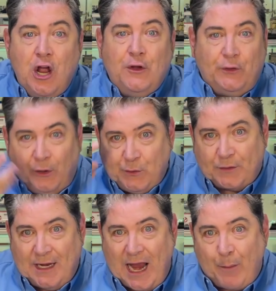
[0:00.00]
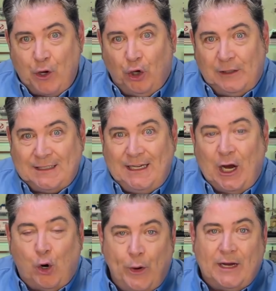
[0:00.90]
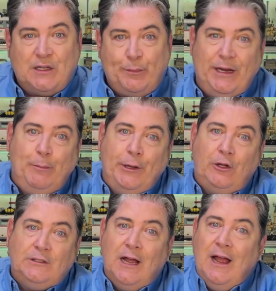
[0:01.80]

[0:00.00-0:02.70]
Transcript: So here's what's going to happen. You're going to see a quick speed build